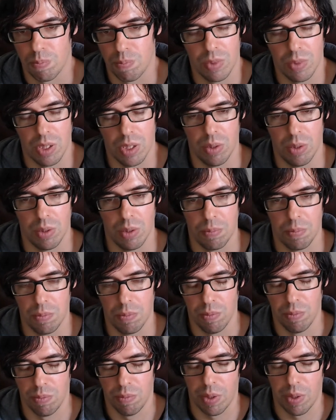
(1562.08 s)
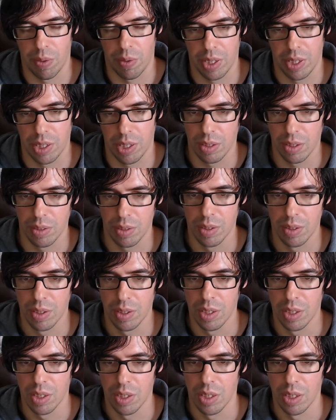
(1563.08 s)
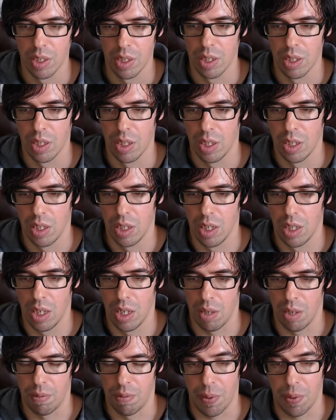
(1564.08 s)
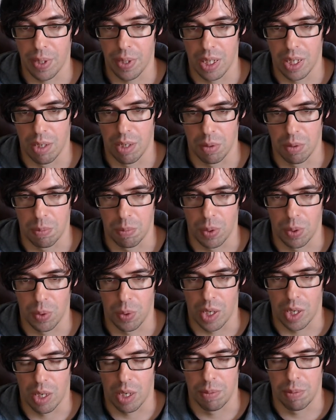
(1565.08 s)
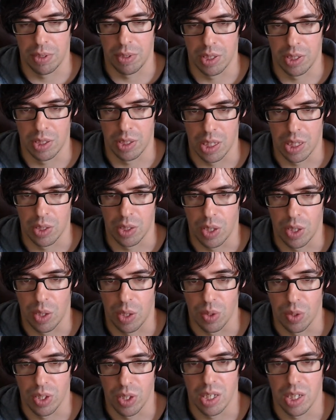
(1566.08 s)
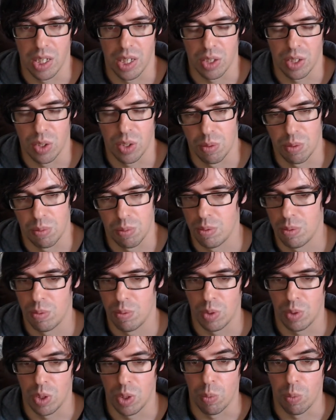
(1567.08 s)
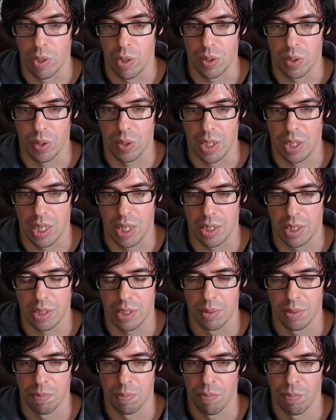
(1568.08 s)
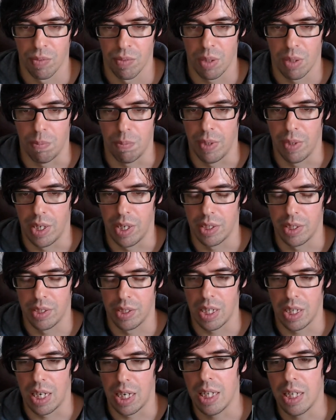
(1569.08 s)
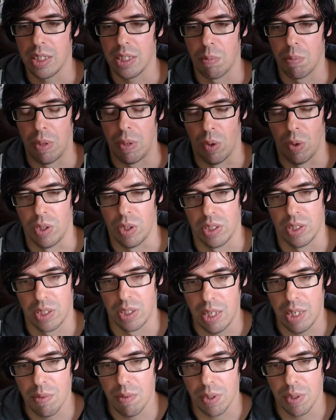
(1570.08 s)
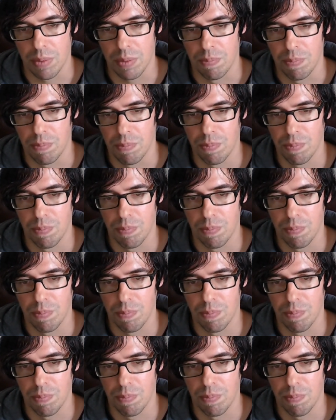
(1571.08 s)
Very very clever programmers, etc., out there that could work on that. But let's be honest, even